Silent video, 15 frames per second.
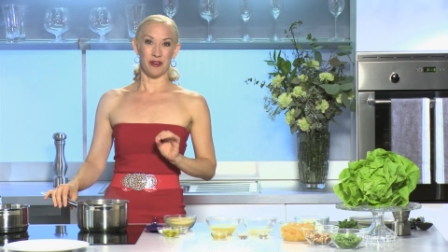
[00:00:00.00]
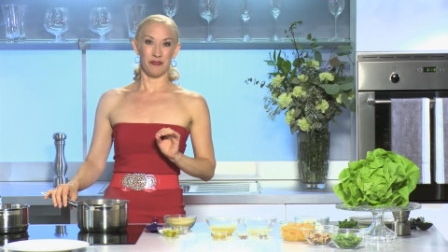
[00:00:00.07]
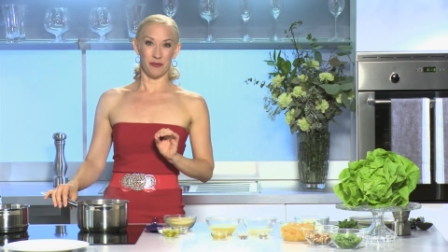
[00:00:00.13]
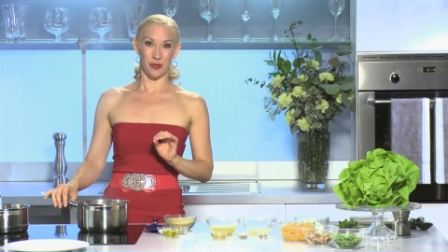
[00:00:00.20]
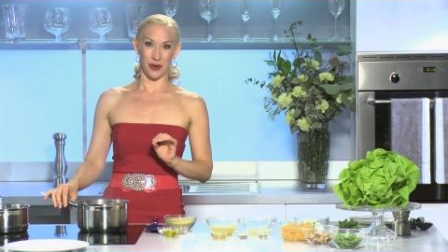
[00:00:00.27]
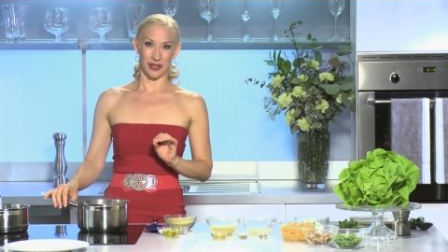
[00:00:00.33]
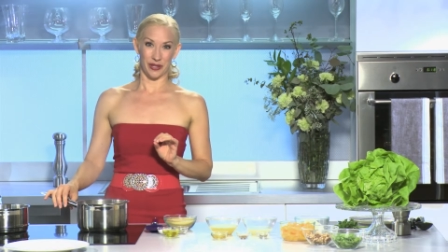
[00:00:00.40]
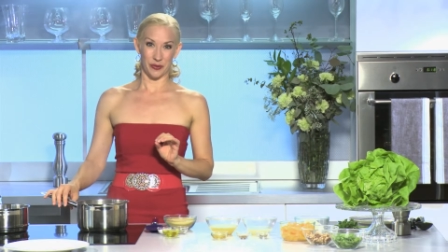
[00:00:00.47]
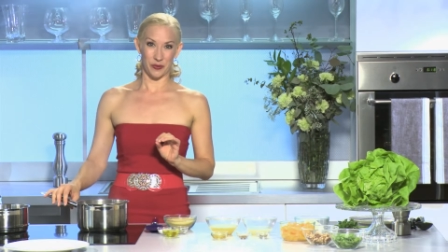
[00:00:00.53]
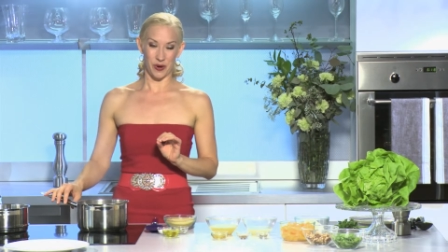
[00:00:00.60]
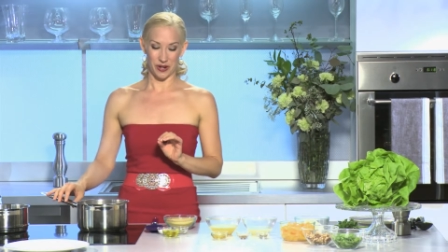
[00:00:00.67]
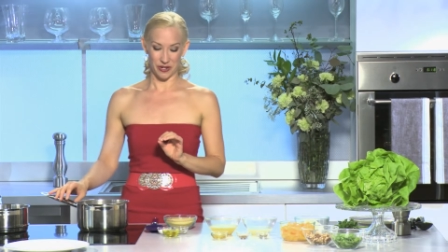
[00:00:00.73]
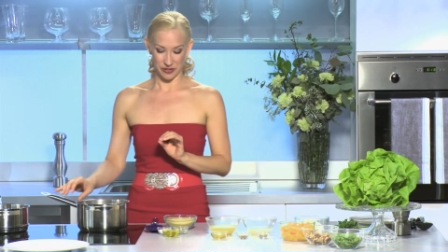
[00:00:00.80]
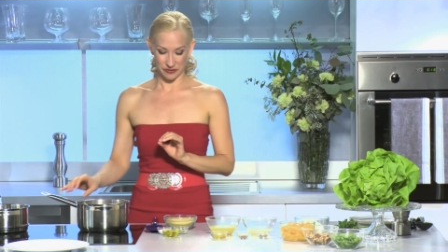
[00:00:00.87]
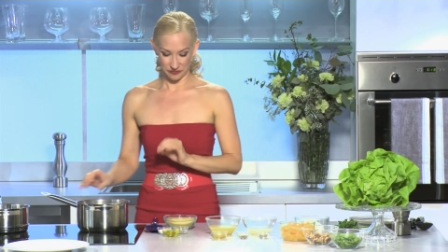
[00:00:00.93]
of boiling
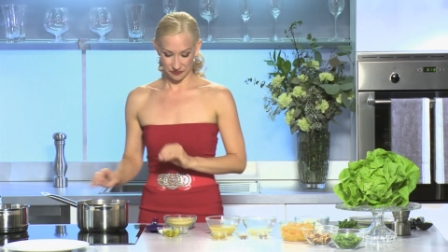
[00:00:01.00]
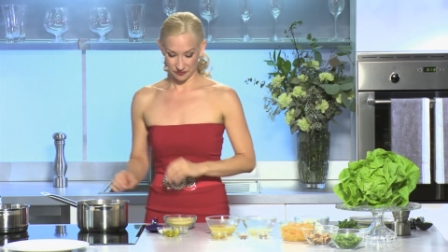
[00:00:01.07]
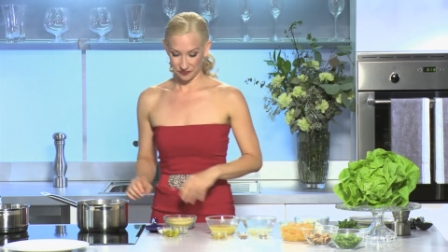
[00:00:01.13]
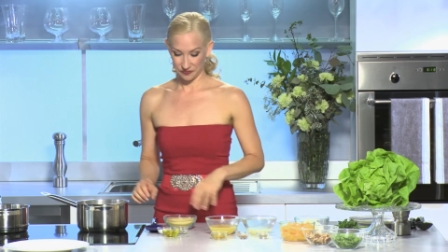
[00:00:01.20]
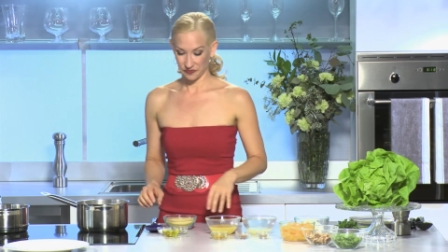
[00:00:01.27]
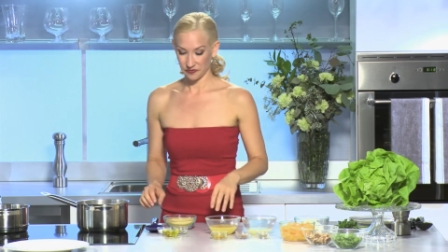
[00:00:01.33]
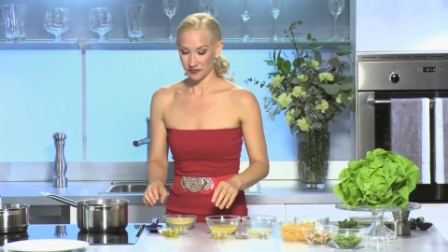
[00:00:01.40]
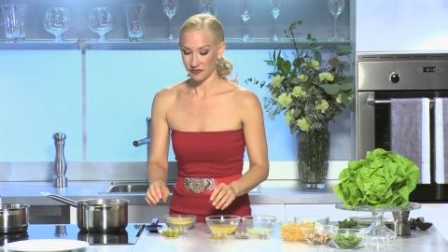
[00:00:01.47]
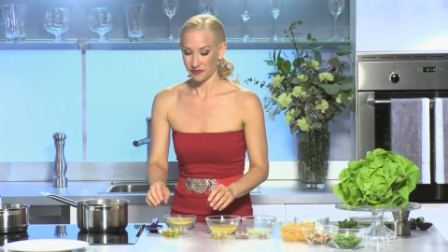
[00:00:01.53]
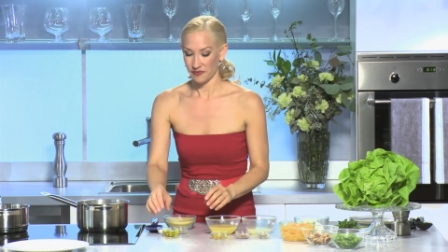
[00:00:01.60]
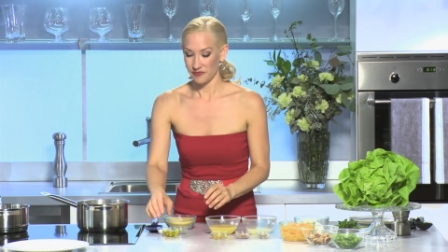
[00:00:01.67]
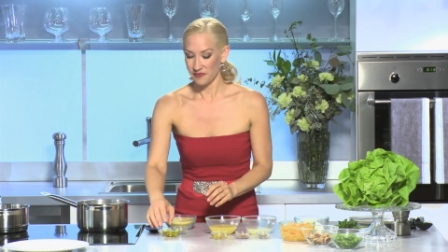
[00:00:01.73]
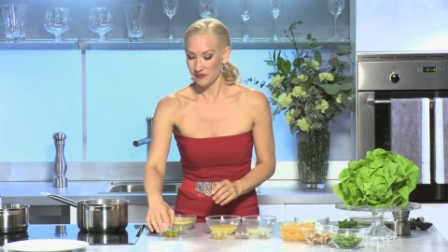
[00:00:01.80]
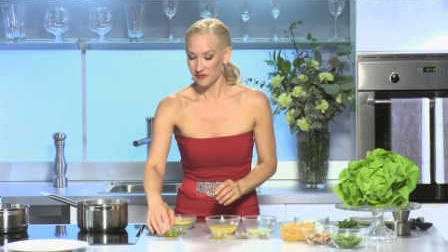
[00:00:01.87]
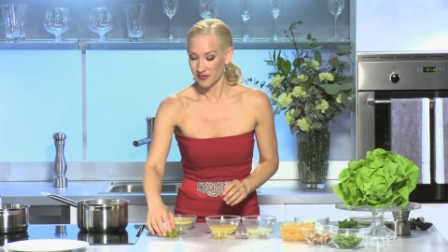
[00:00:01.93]
water.
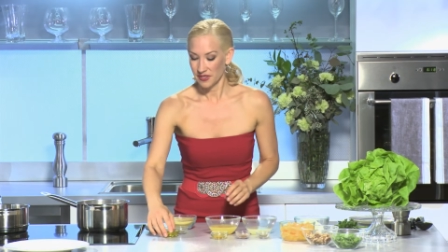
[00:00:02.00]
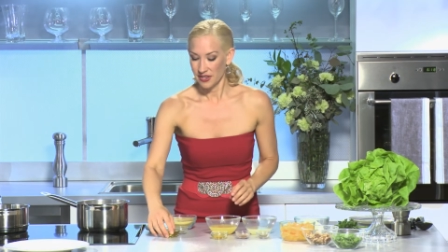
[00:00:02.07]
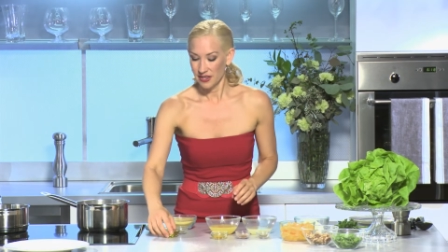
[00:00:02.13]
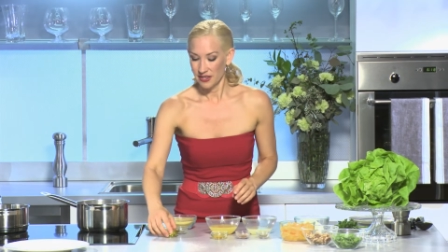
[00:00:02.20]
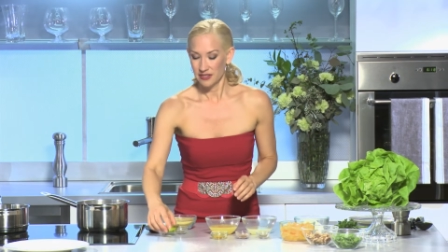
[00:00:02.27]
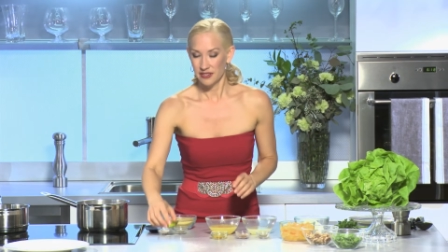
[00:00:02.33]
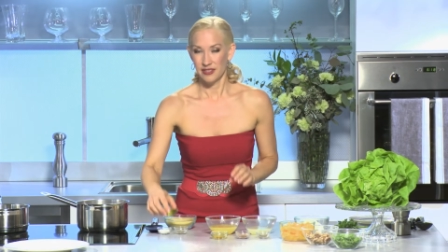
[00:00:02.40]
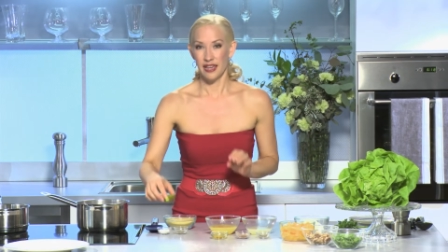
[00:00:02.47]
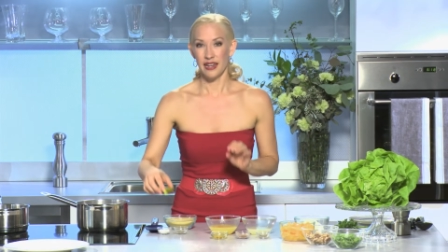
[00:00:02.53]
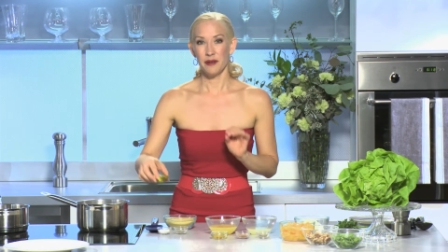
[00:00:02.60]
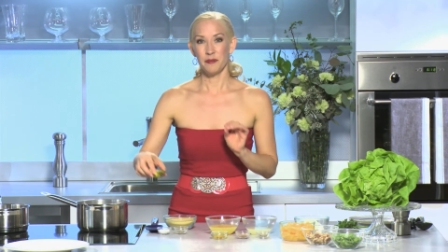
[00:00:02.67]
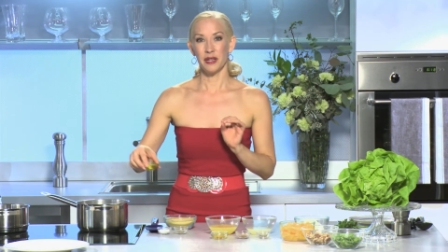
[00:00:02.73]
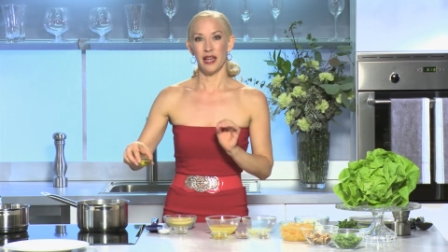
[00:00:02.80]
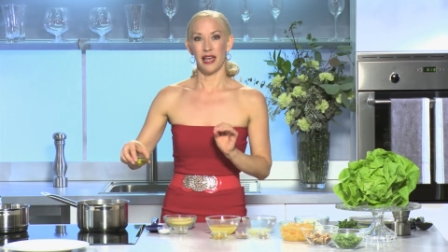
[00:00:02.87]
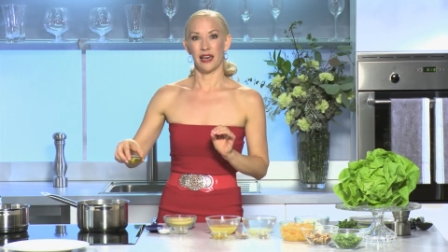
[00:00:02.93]
To that,
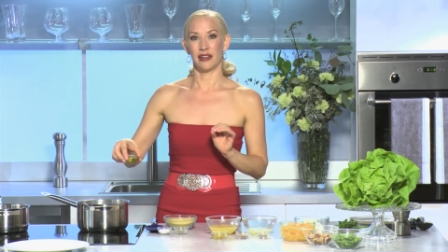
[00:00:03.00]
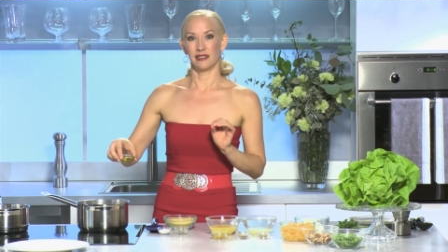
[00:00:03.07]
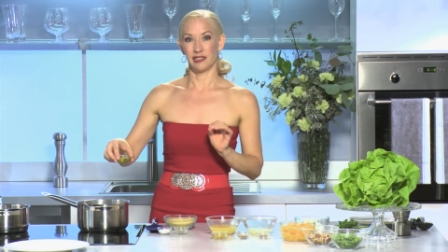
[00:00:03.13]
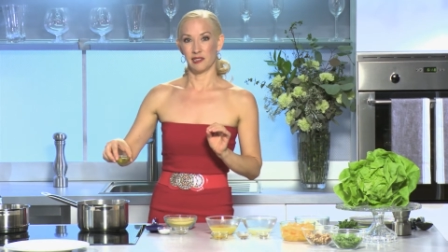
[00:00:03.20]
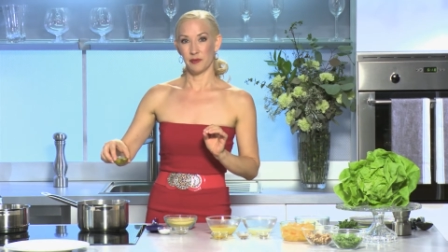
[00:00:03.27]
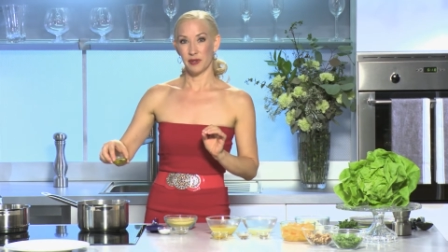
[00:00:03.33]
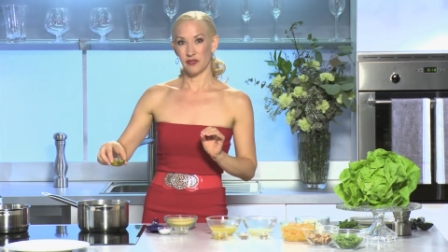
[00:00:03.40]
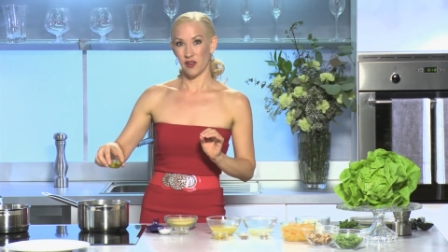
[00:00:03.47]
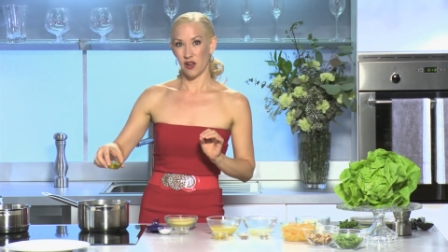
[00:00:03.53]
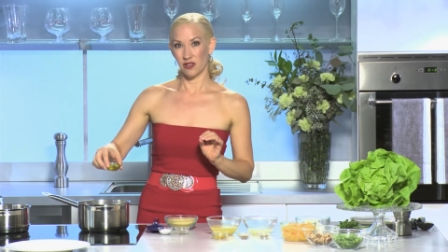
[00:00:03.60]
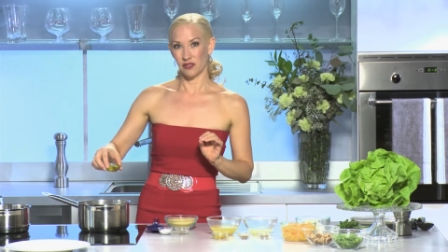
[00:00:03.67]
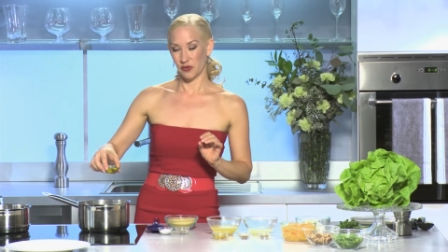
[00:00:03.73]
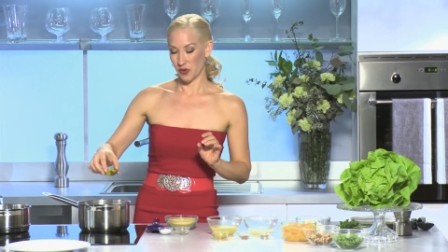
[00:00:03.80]
I'm going to add a little bit of olive